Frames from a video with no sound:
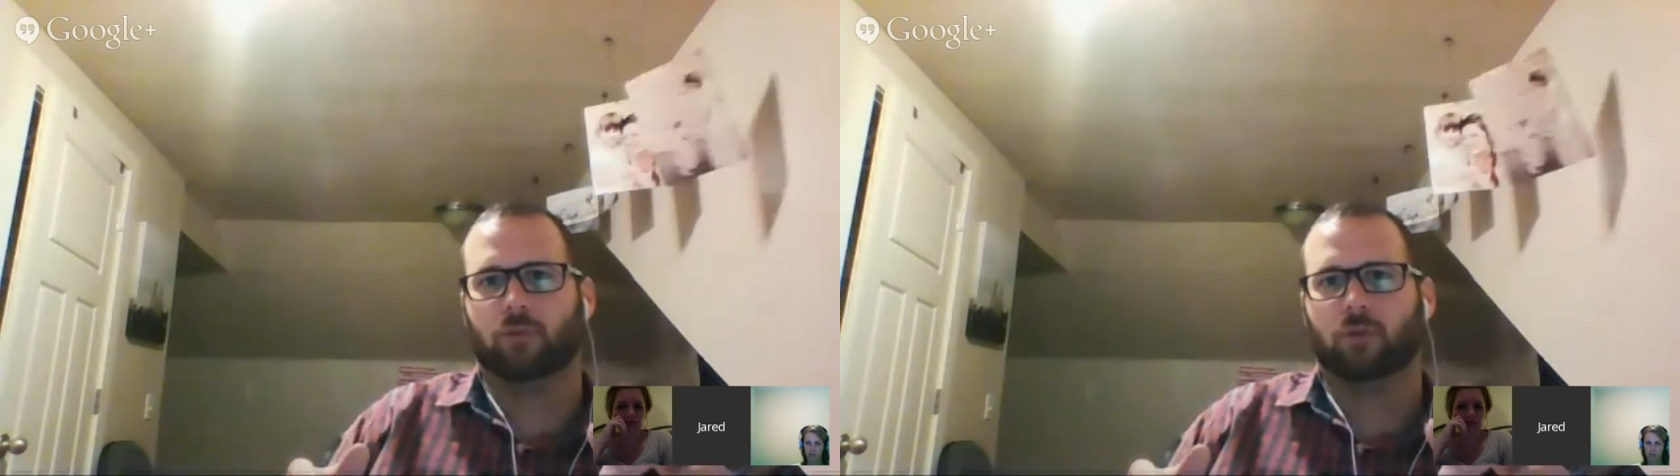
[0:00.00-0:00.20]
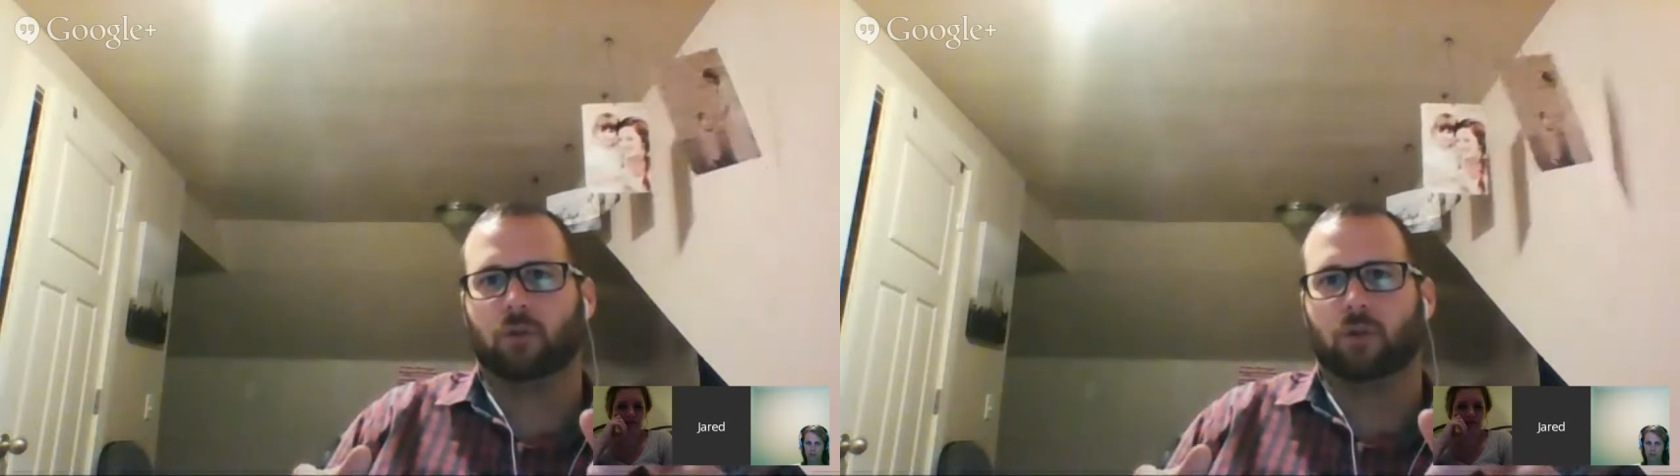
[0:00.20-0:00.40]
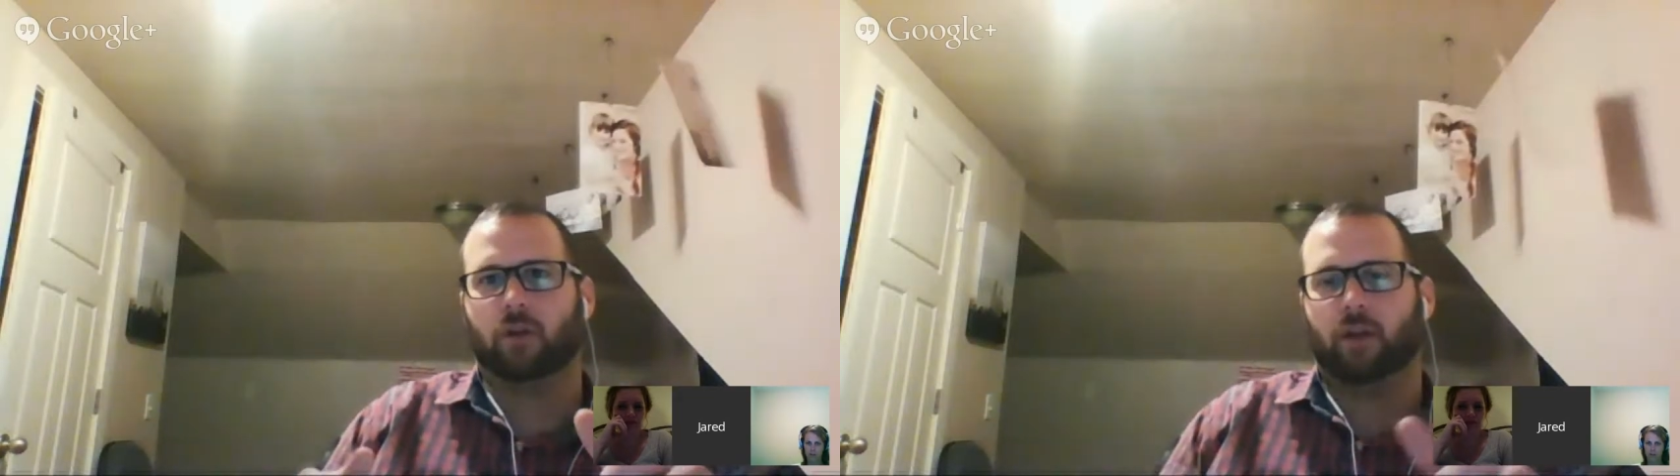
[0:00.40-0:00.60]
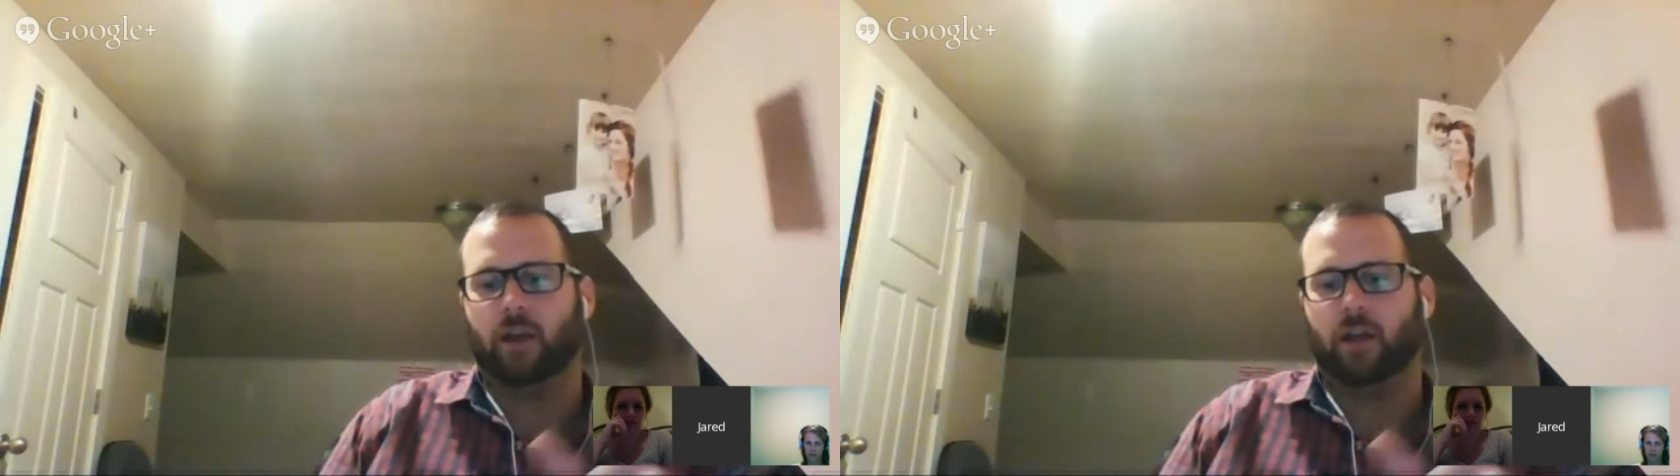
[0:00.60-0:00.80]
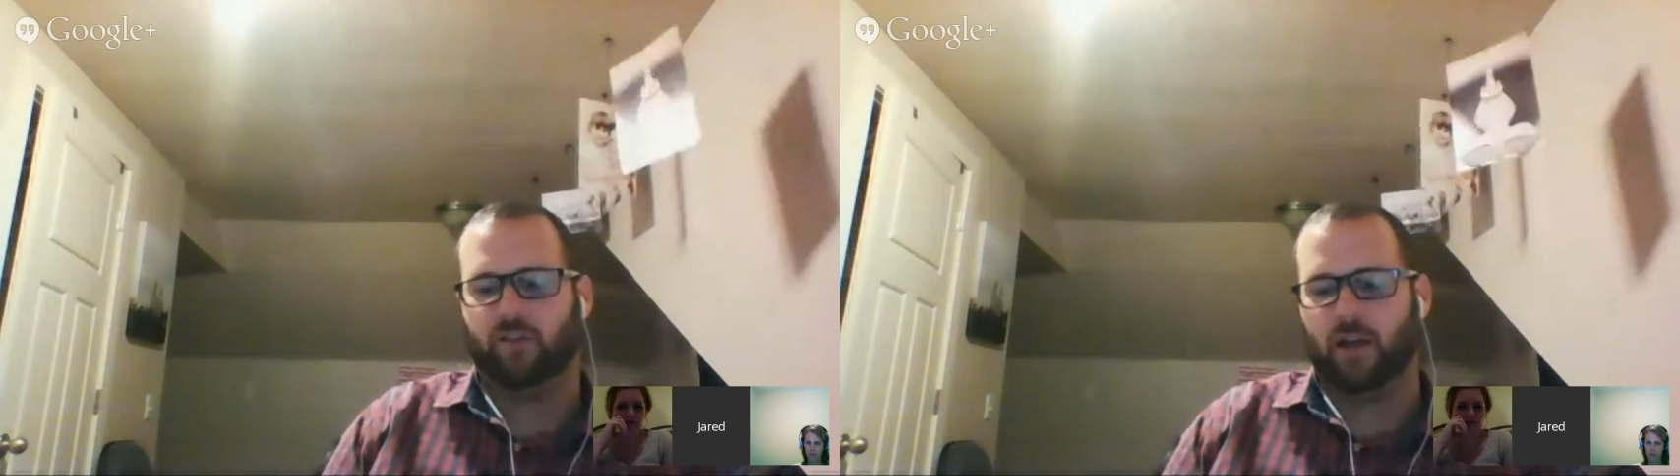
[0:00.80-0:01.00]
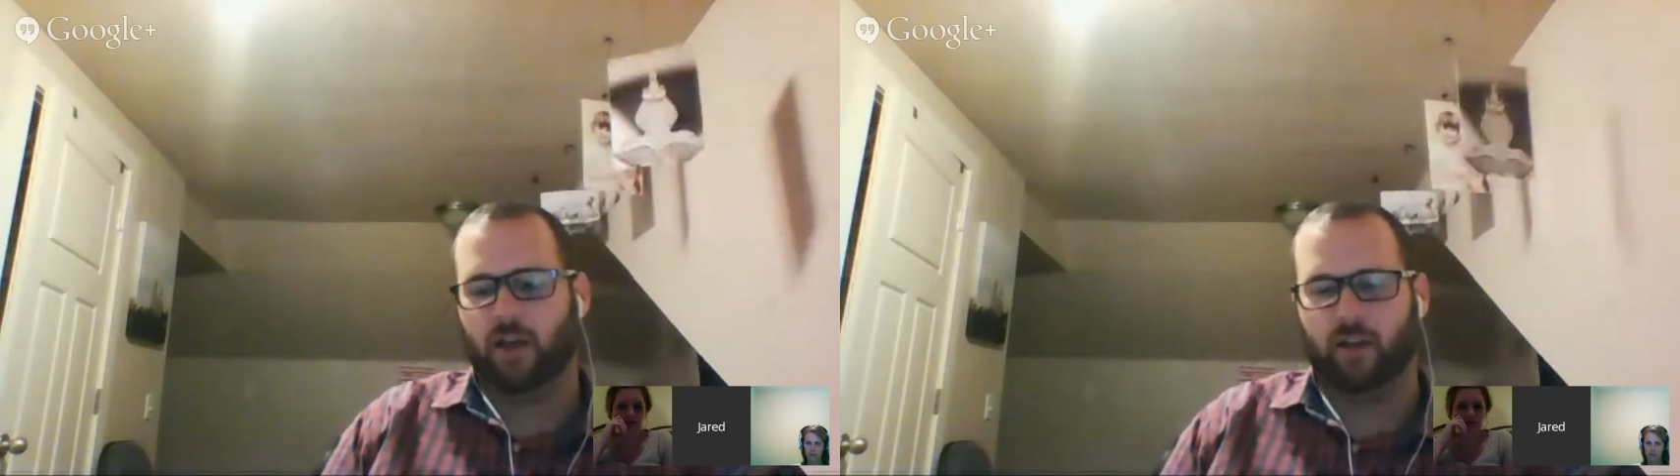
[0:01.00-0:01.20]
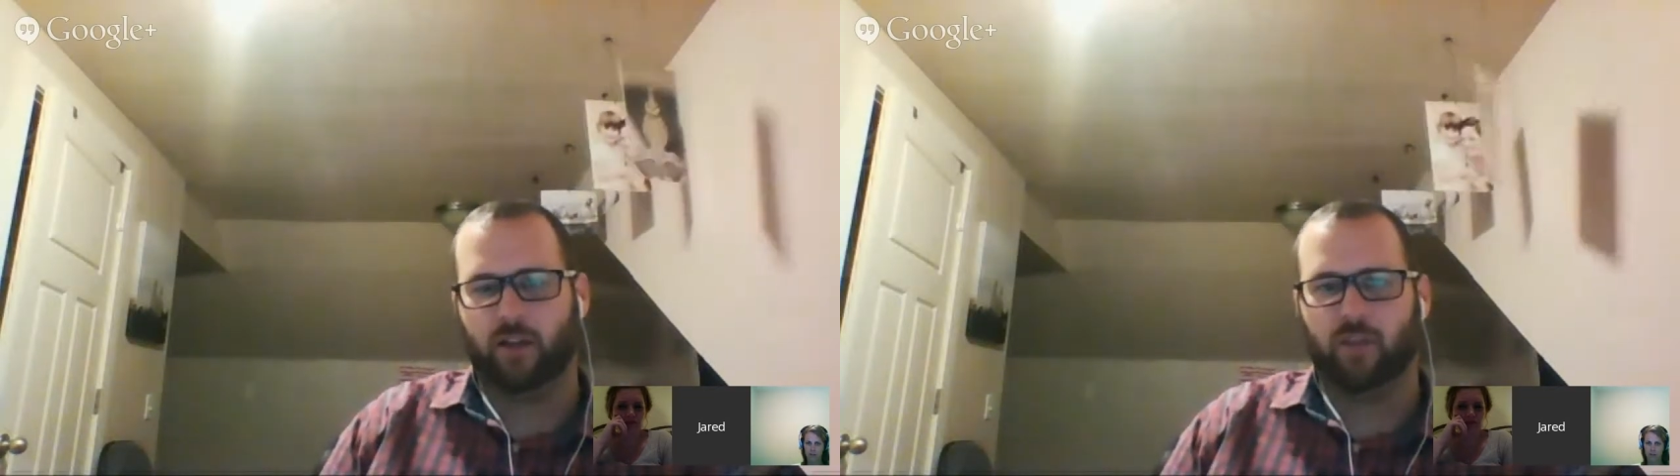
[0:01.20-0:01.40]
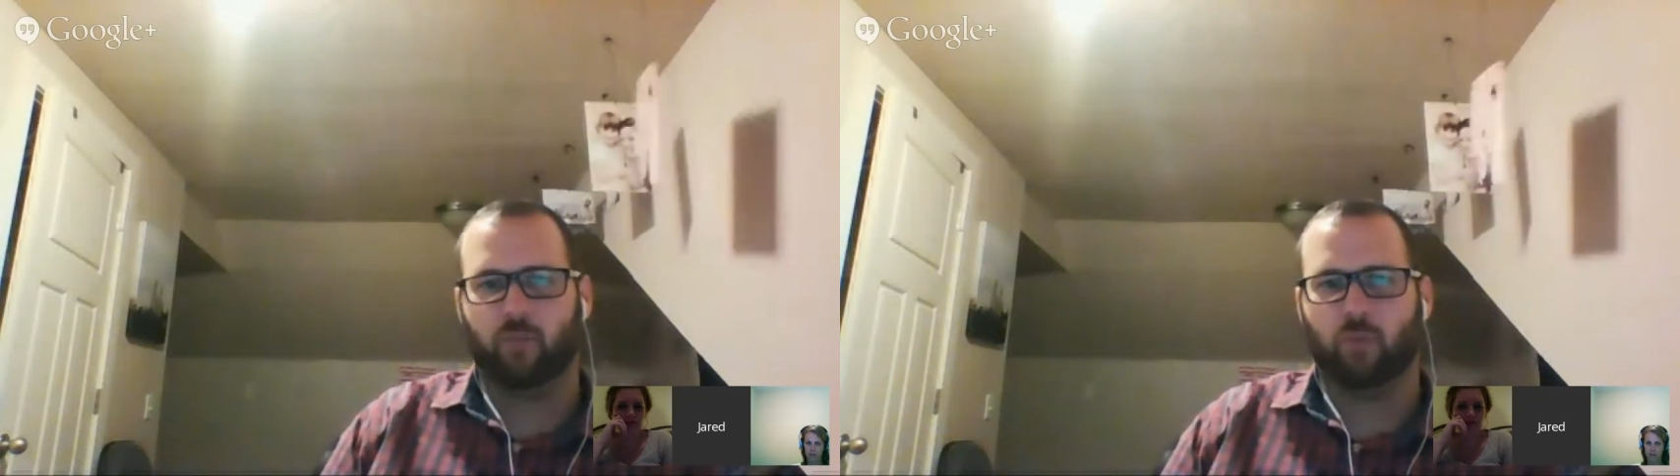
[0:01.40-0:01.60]
and you found what would
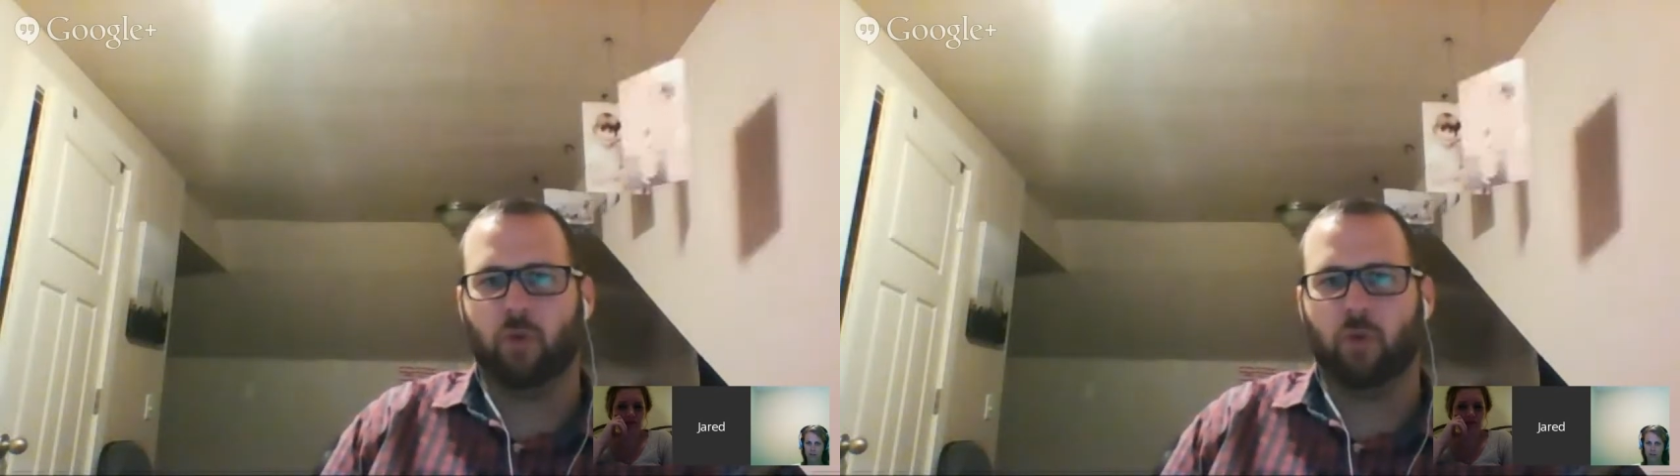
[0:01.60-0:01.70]
their